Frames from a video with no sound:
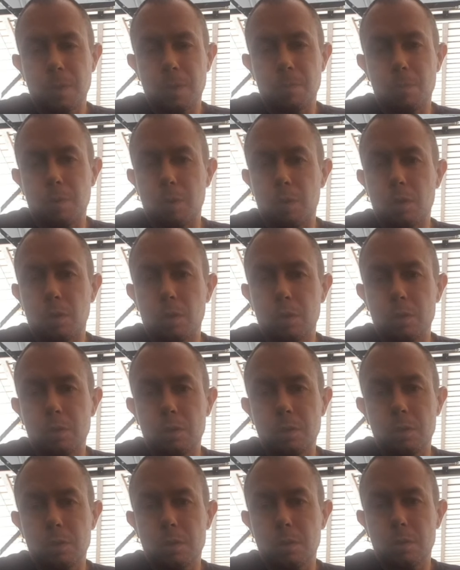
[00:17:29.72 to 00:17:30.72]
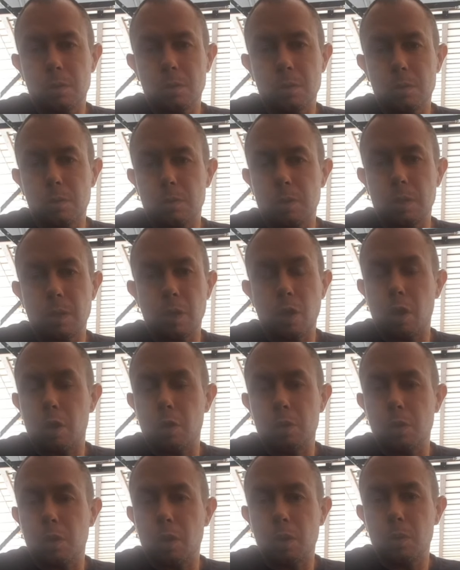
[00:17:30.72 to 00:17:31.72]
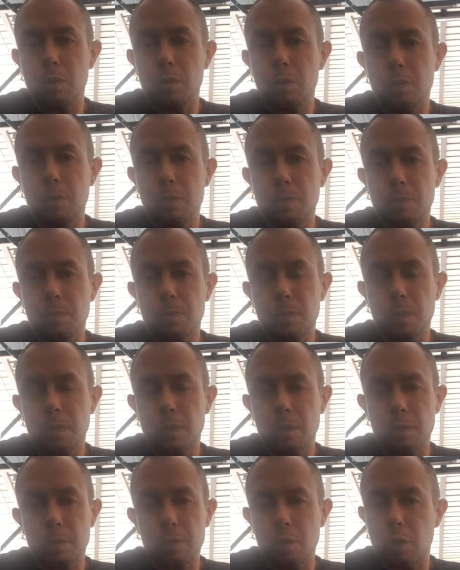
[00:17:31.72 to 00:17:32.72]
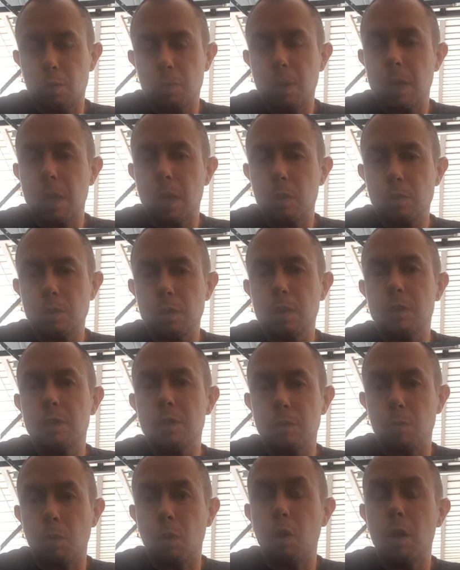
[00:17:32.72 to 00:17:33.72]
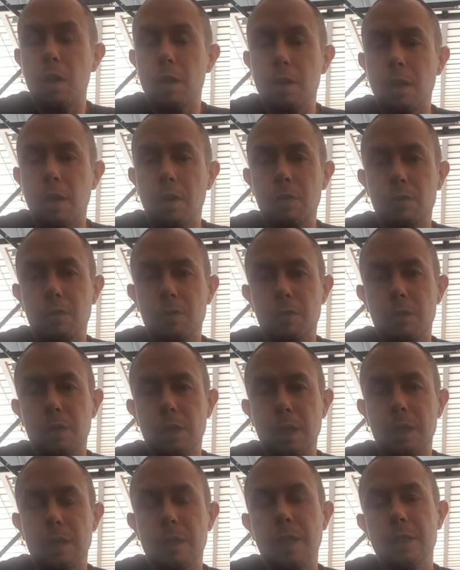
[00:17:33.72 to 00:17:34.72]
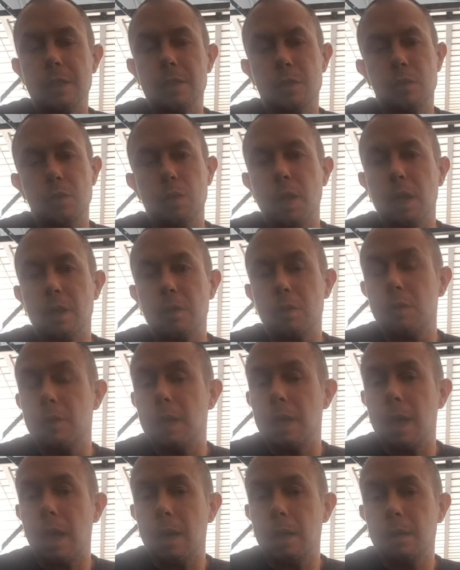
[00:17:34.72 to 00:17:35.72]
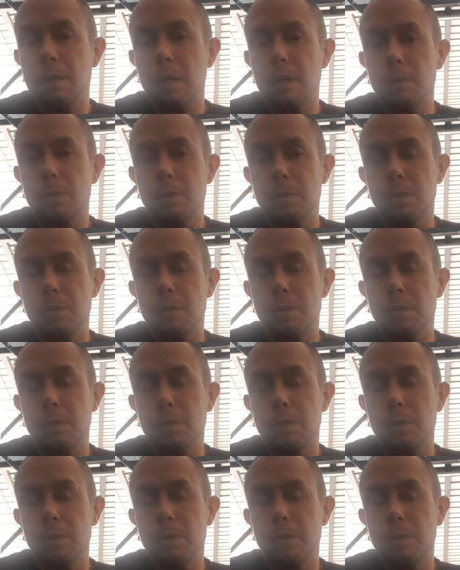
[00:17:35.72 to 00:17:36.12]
because there are no turbine housing small enough in the S300 lineup